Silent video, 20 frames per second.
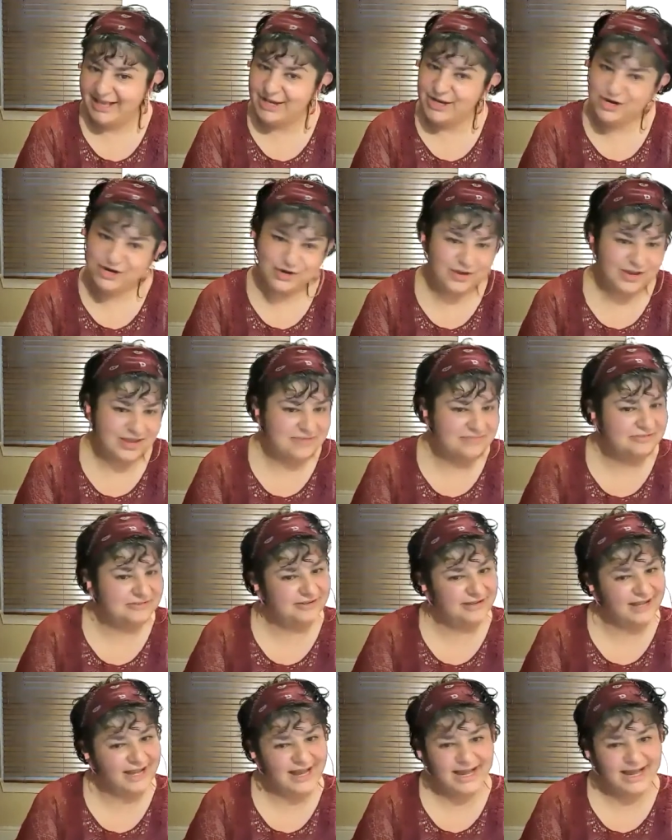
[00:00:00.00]
growing
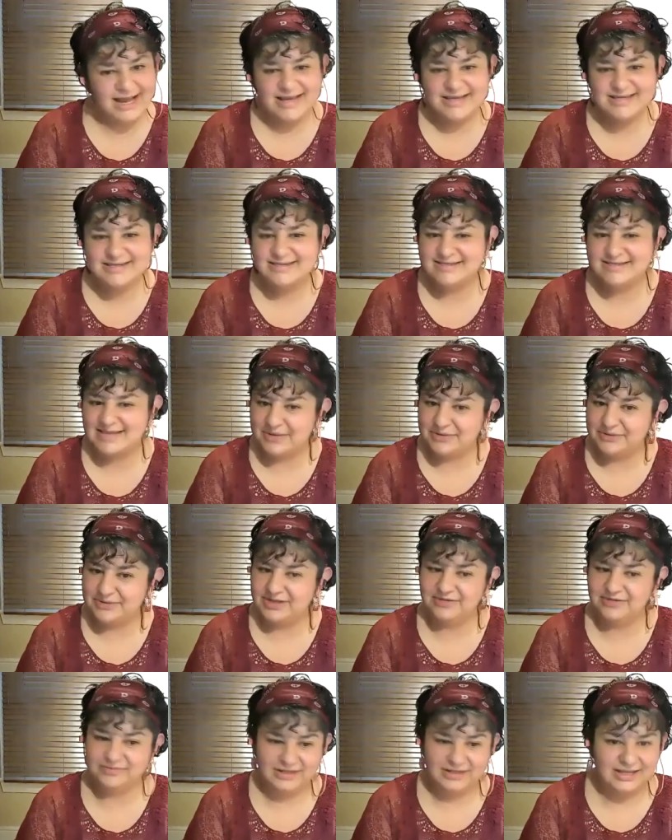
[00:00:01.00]
flies
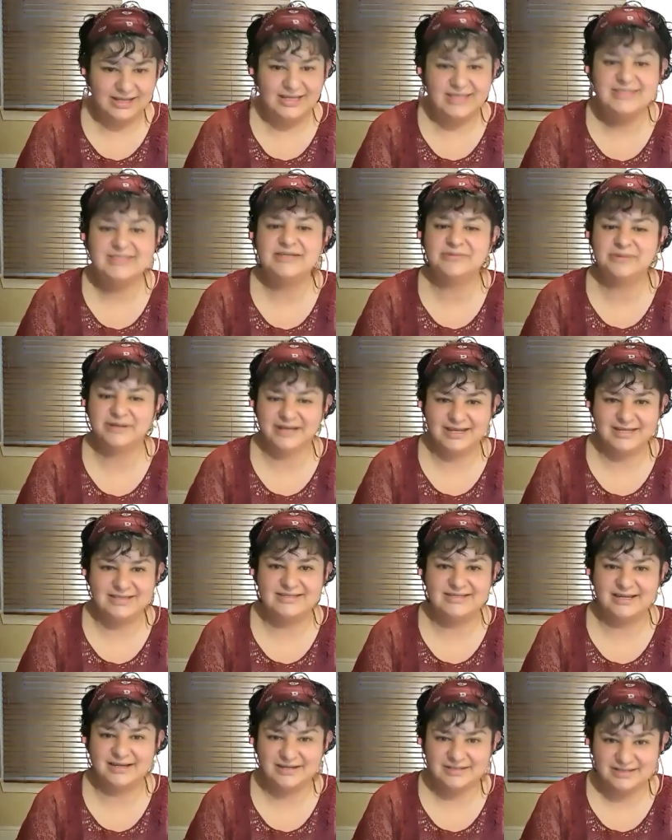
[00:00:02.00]
sounded really easy when I
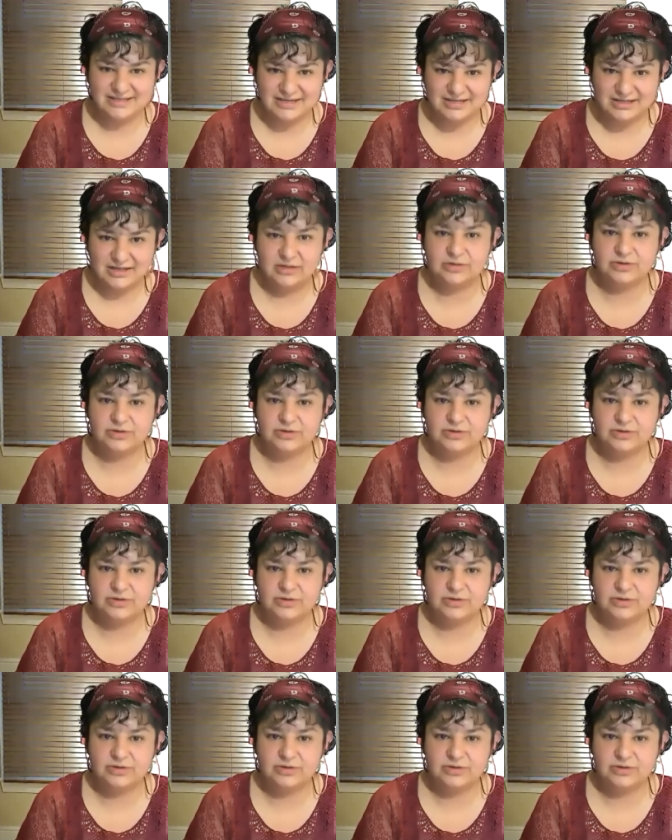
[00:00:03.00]
started.